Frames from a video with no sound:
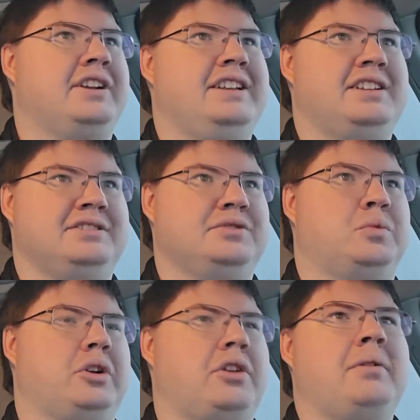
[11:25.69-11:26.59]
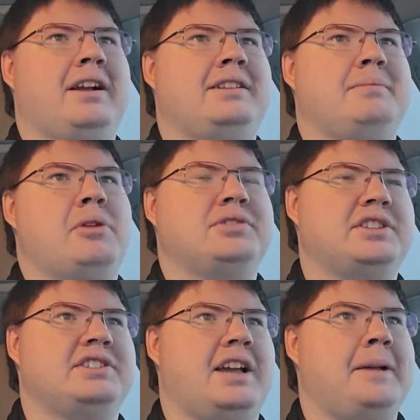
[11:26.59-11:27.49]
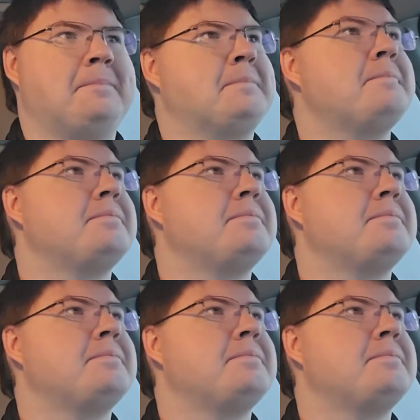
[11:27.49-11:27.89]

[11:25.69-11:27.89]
It doesn't work correctly most of the time.